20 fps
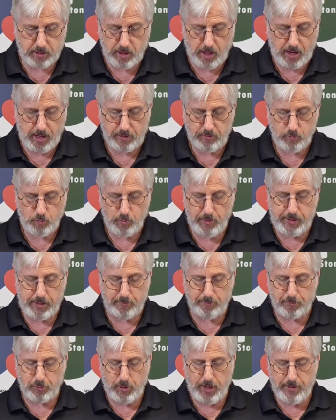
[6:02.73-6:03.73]
God, we
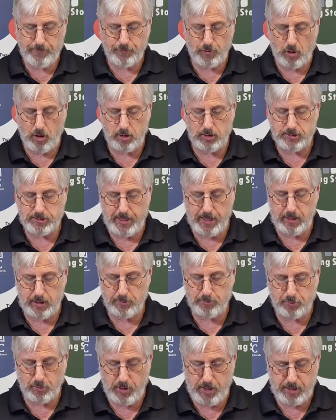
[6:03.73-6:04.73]
can pray for our
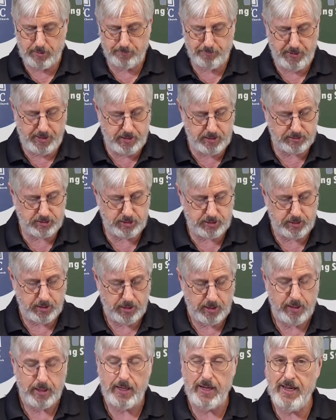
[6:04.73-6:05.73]
daily bread because
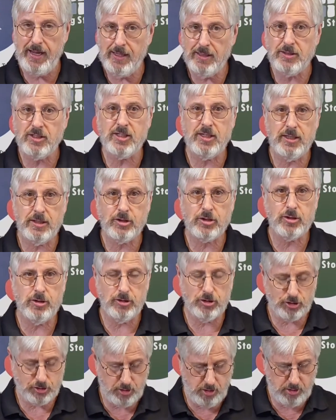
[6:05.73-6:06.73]
it is His
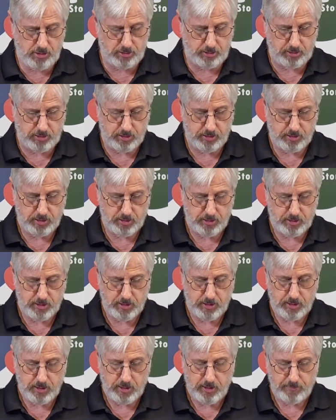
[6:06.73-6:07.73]
concern.
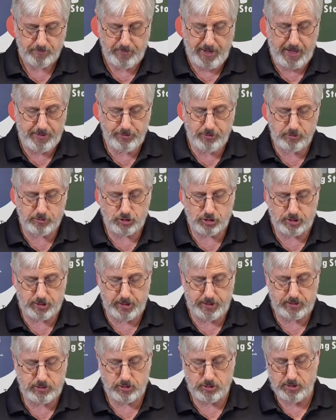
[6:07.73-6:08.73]
Matthew
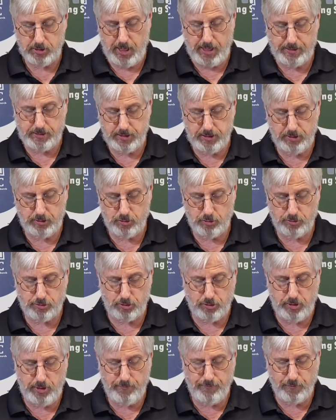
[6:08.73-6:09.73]
6, 19 through
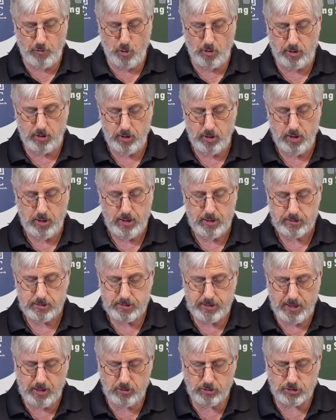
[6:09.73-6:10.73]
34
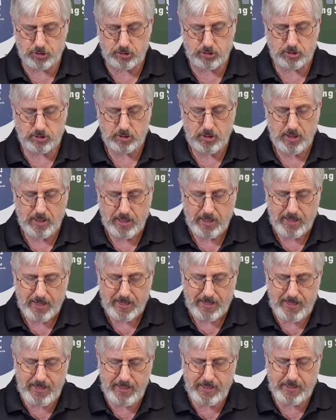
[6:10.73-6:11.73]
tells us
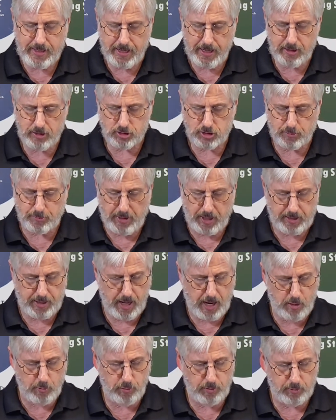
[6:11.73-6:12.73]
He cares about
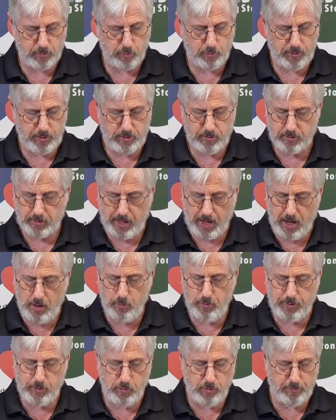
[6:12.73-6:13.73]
how
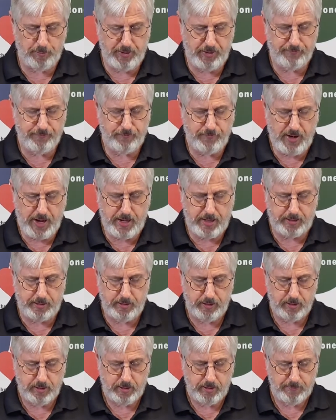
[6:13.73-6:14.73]
we will be
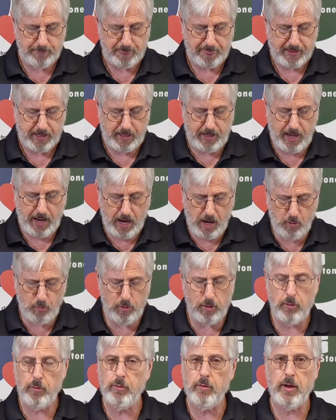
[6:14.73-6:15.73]
fed, and
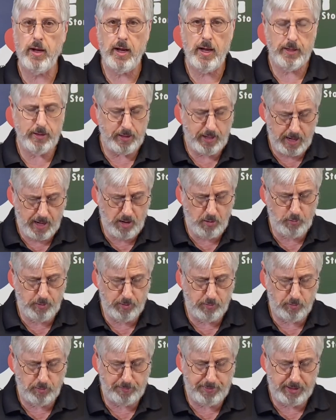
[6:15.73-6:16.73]
how we
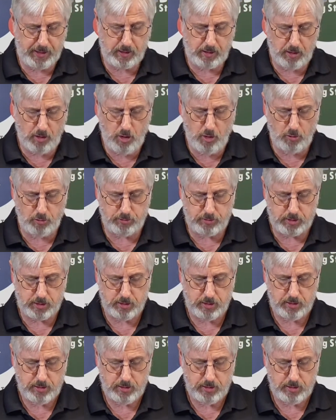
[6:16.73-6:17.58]
will be clothed,